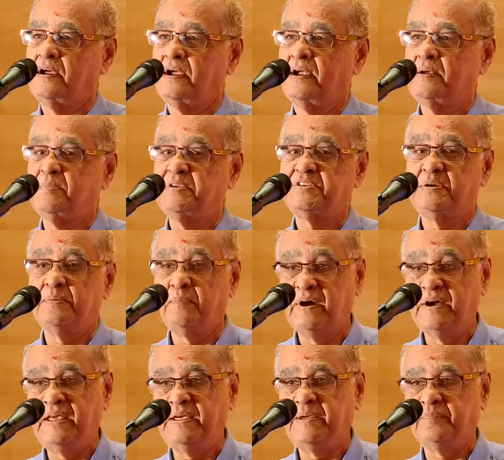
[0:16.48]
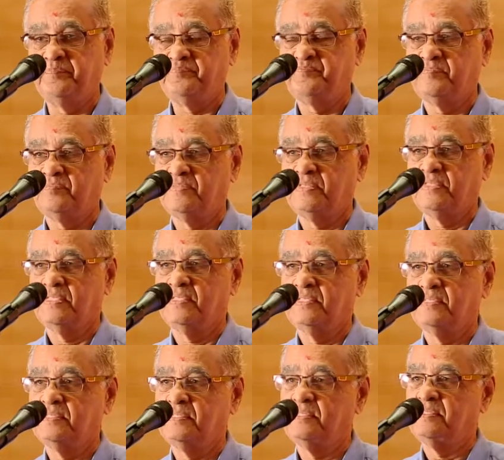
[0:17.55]
and Mr. Mani,
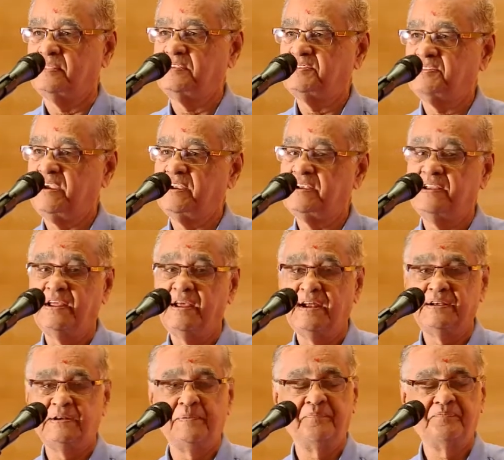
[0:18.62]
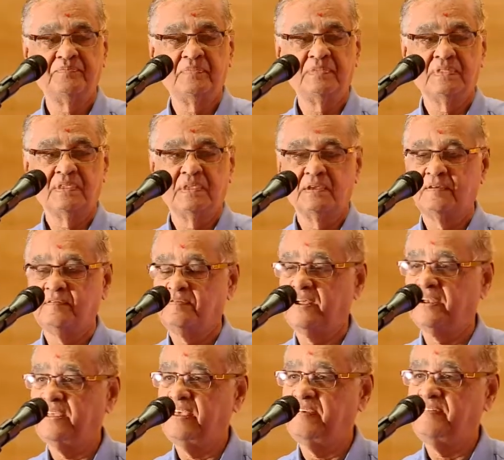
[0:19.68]
the State Head
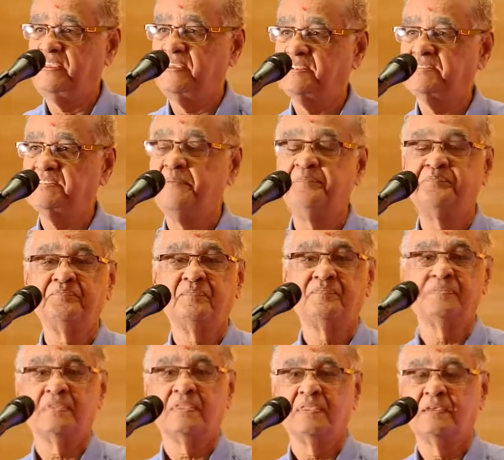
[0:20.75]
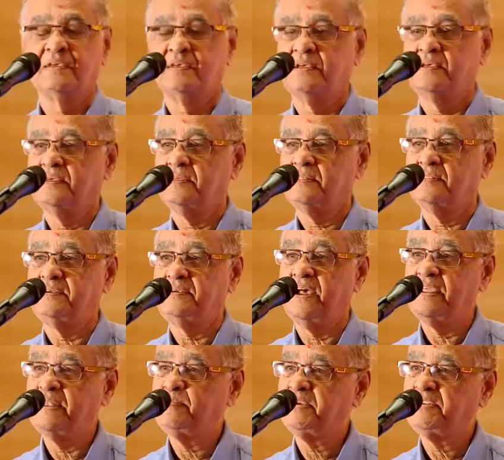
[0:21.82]
for KVS, the
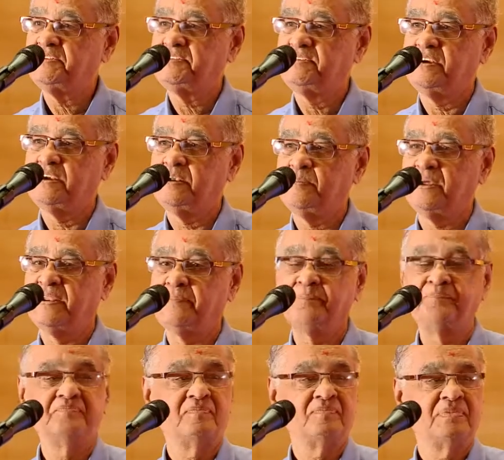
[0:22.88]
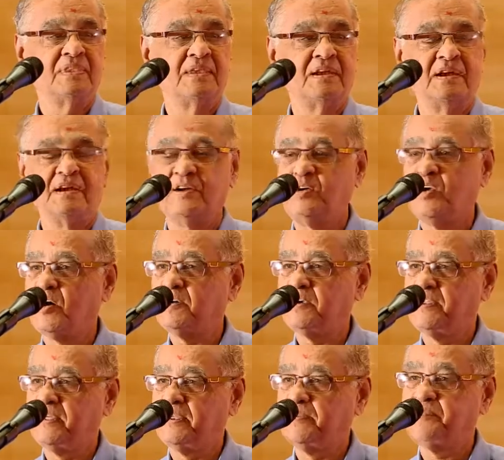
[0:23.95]
dynamic gentleman,
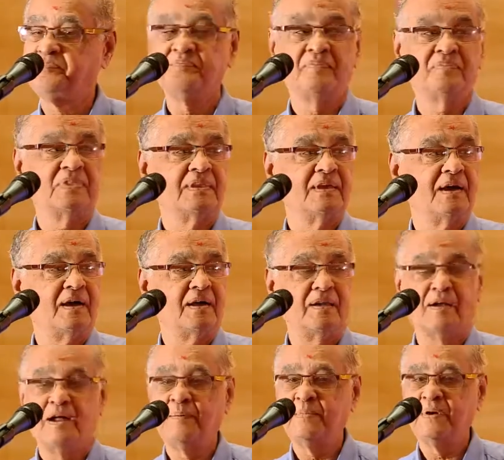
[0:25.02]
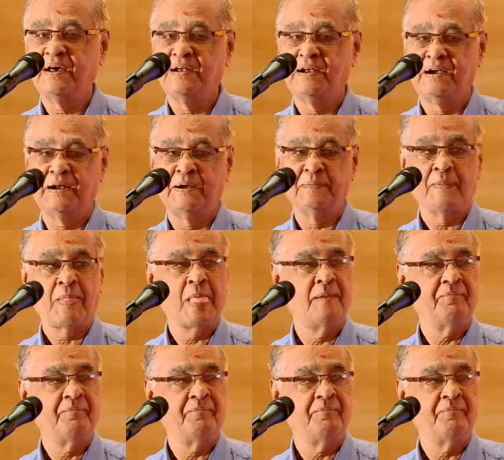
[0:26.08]
Dr. Ram Narayanan,